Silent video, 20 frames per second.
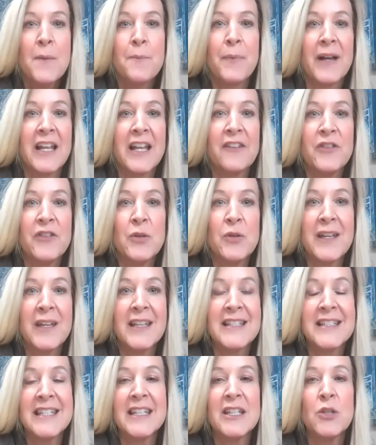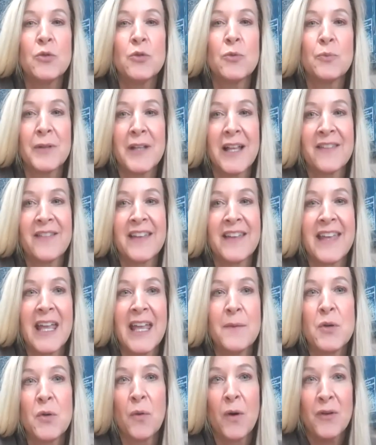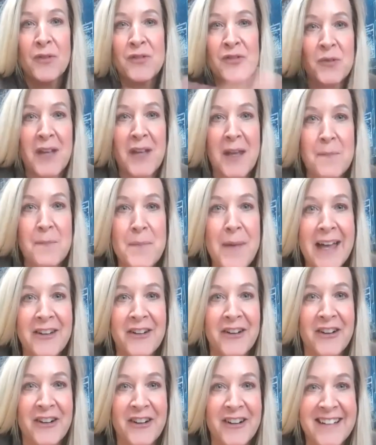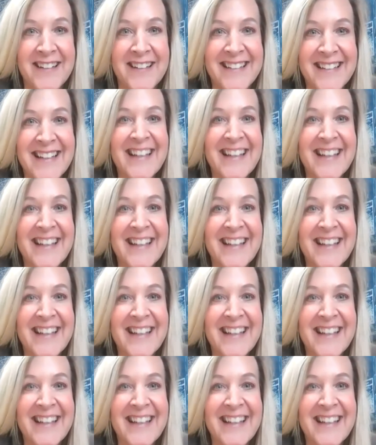But if you continue to play the game, you also get better.